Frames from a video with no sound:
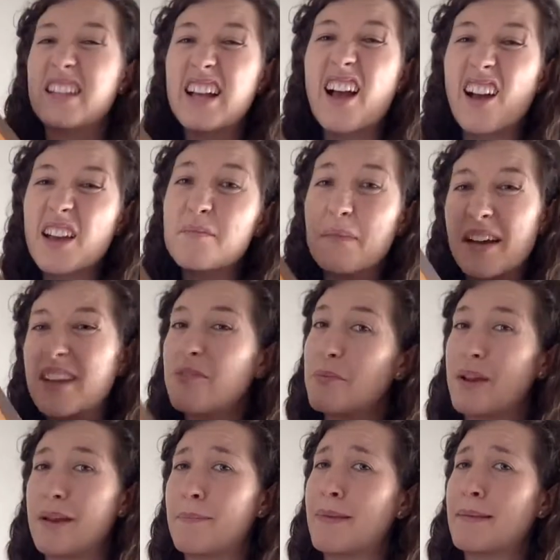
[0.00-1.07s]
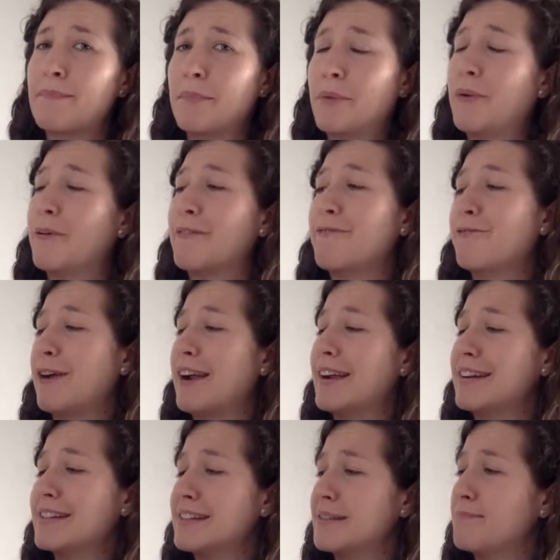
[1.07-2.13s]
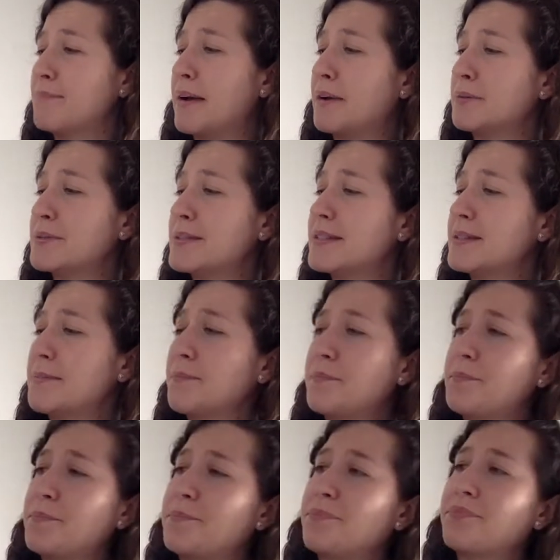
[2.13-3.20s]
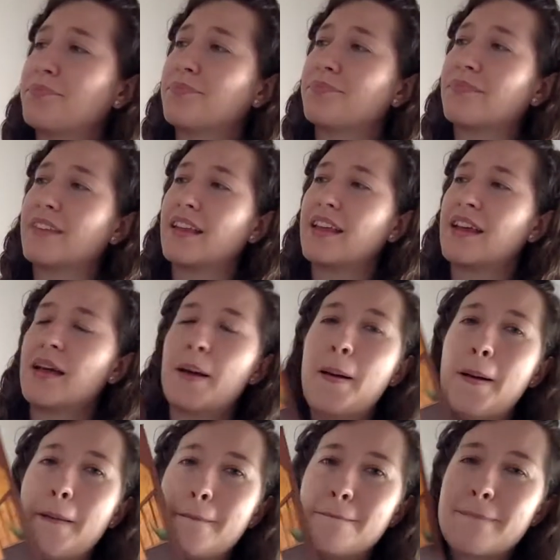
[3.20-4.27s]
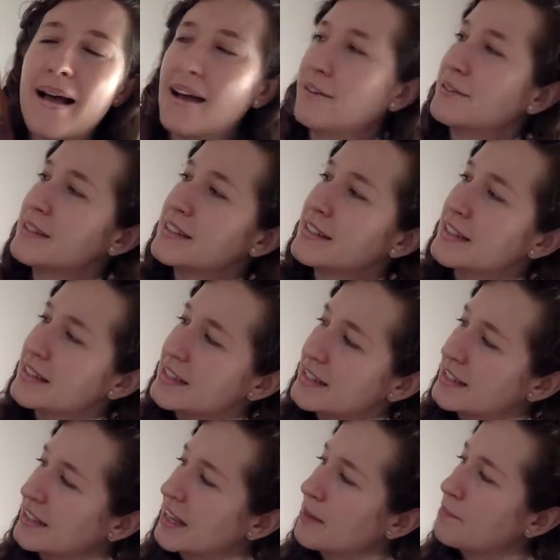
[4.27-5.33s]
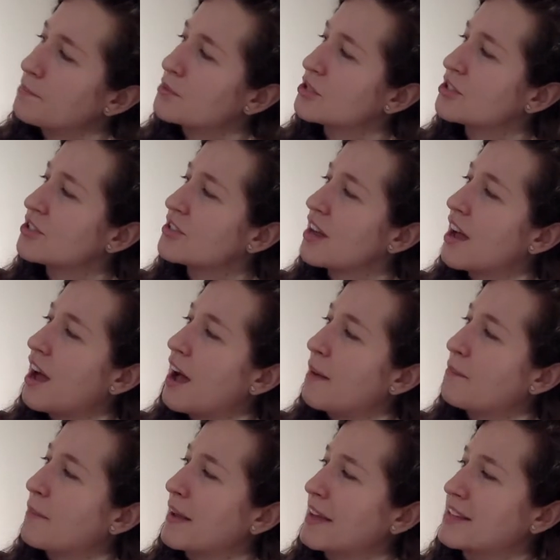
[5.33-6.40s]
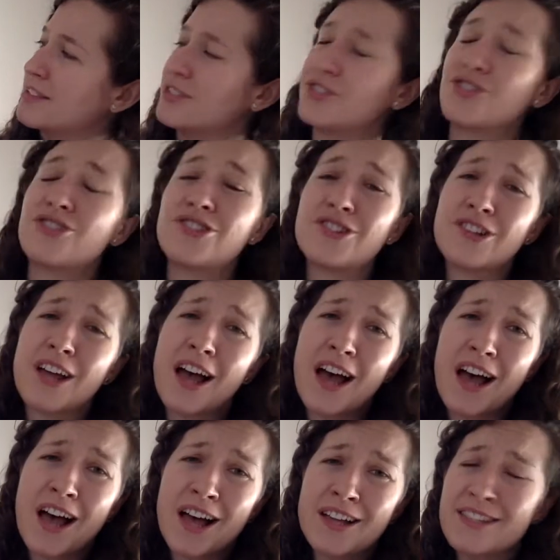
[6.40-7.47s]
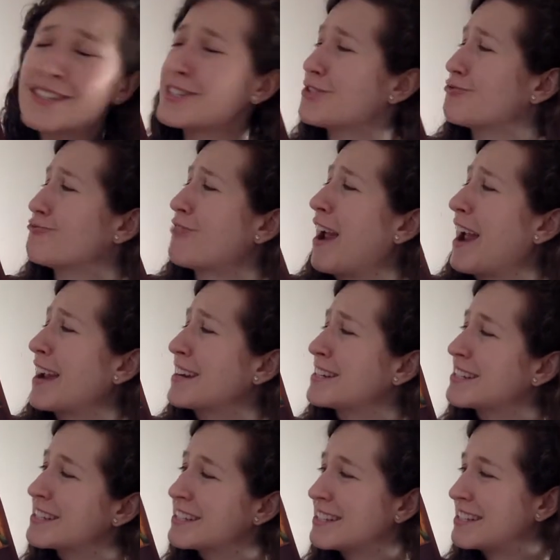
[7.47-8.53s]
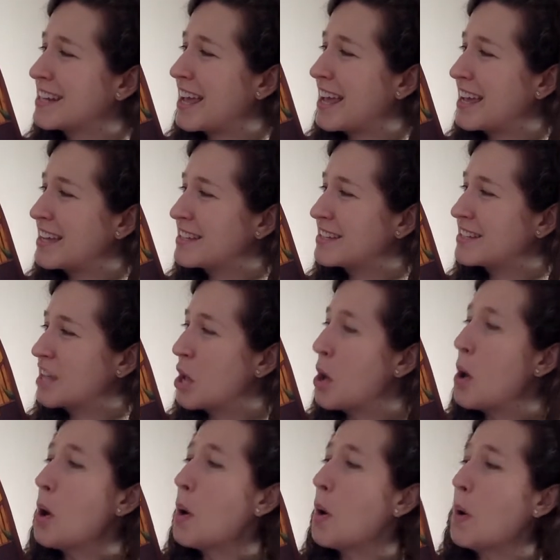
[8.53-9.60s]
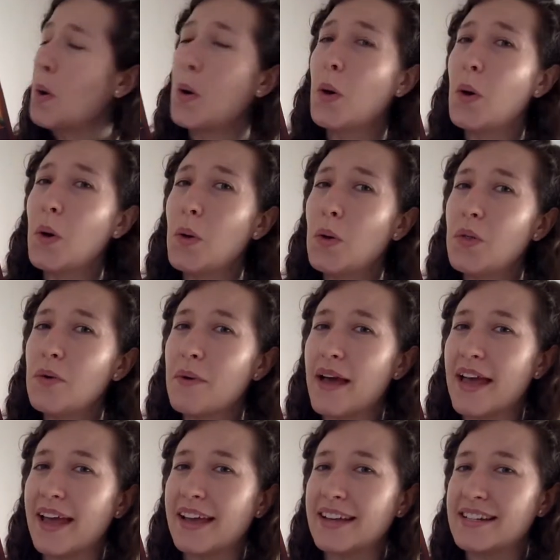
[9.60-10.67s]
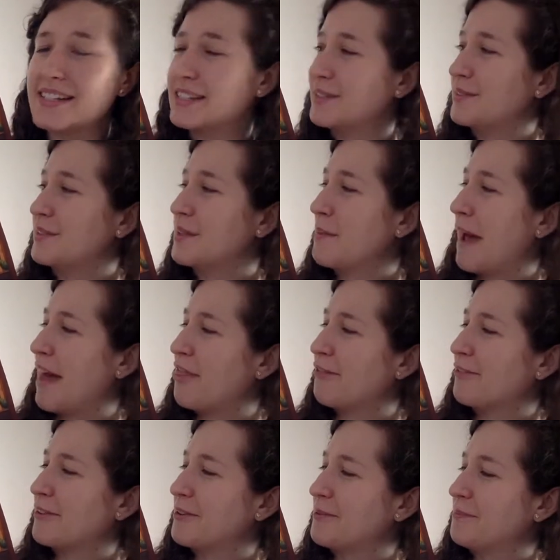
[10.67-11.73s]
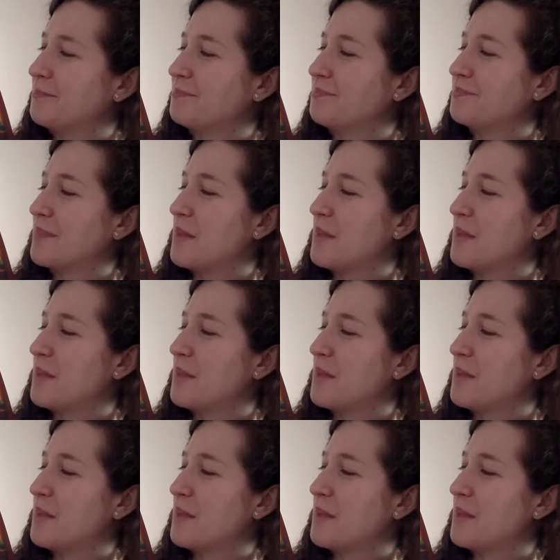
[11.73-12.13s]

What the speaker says: I might have been a bit more afraid than Mouse. Mouse skipped up his just right stairs all the way to the bathroom.